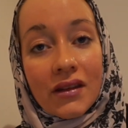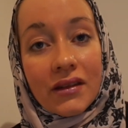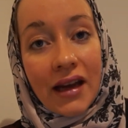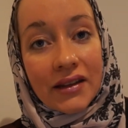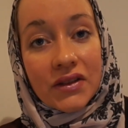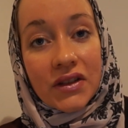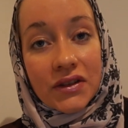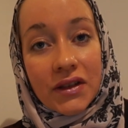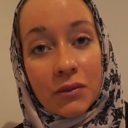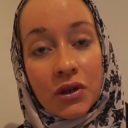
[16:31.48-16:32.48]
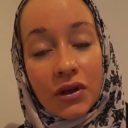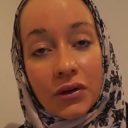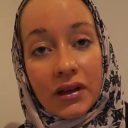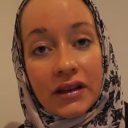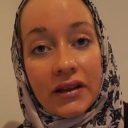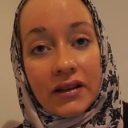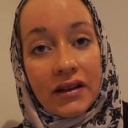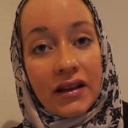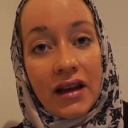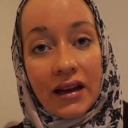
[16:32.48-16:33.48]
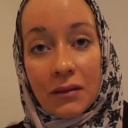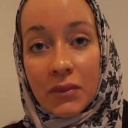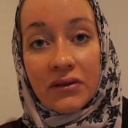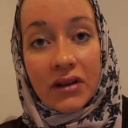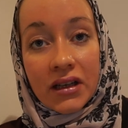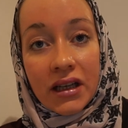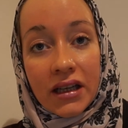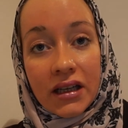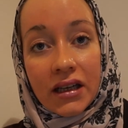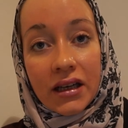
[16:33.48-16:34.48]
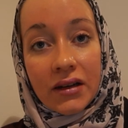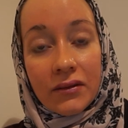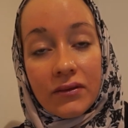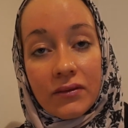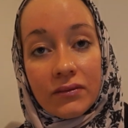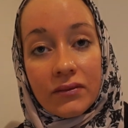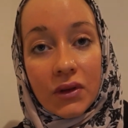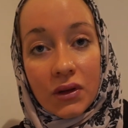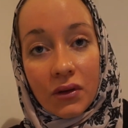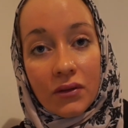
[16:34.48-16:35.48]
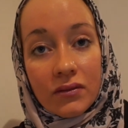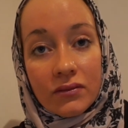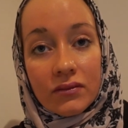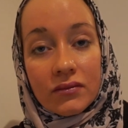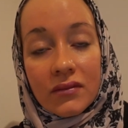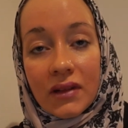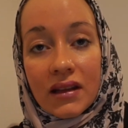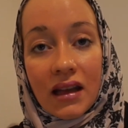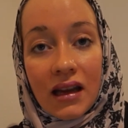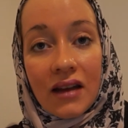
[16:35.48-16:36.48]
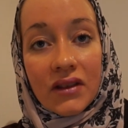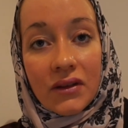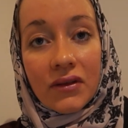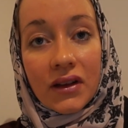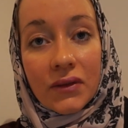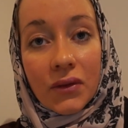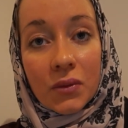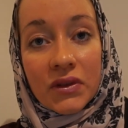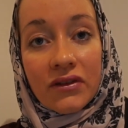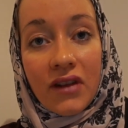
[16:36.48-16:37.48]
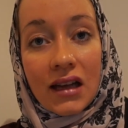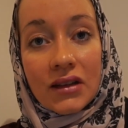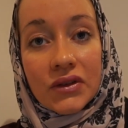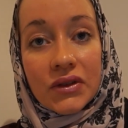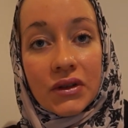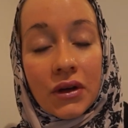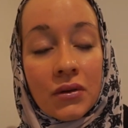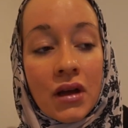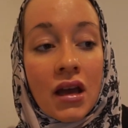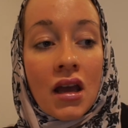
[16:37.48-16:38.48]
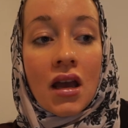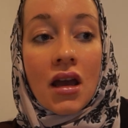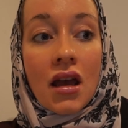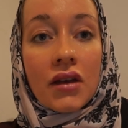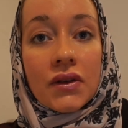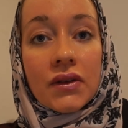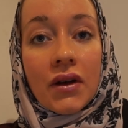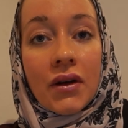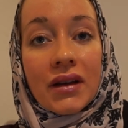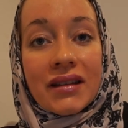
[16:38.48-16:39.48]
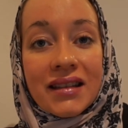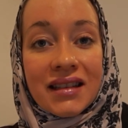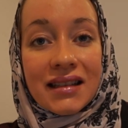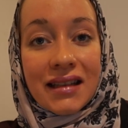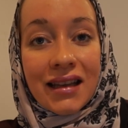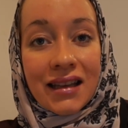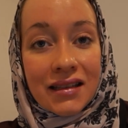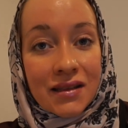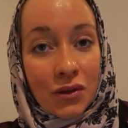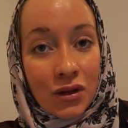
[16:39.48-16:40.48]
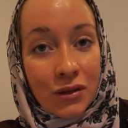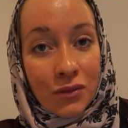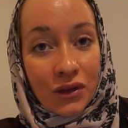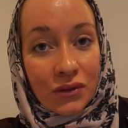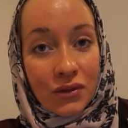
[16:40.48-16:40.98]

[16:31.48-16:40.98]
that system, you know, and that can be very you know, it can have different forms of values, you know. So it doesn't say that it's the ultimate